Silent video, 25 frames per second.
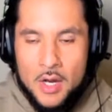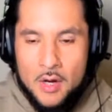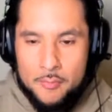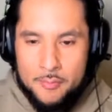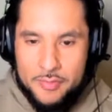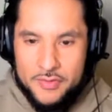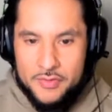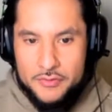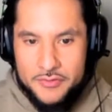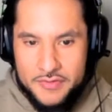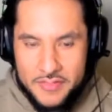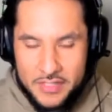
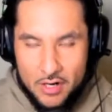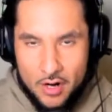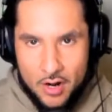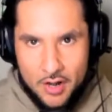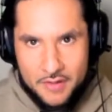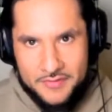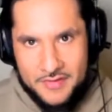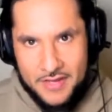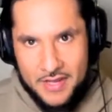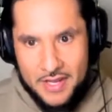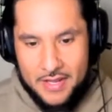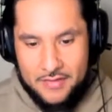producing
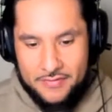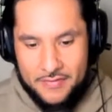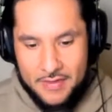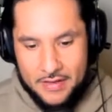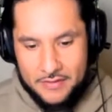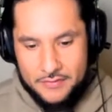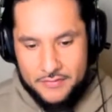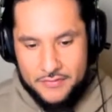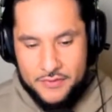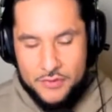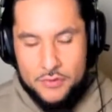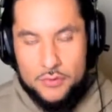content and
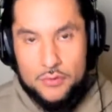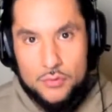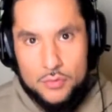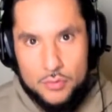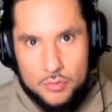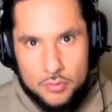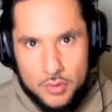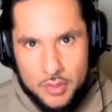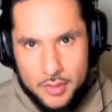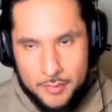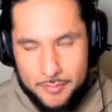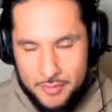then
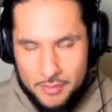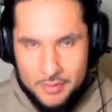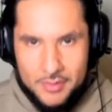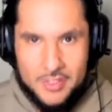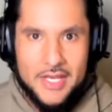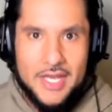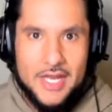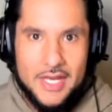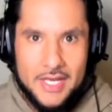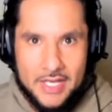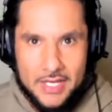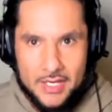to
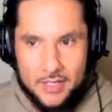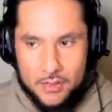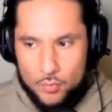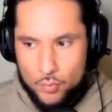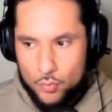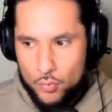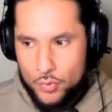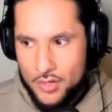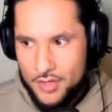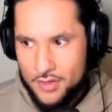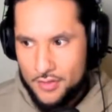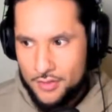communicating
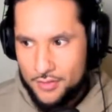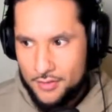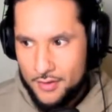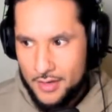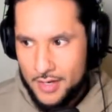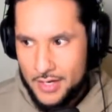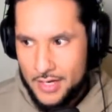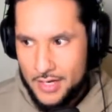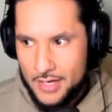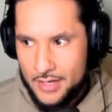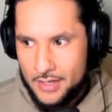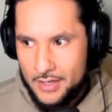with
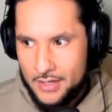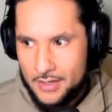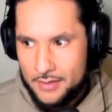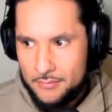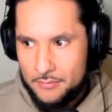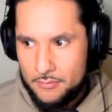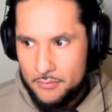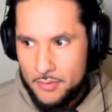uh,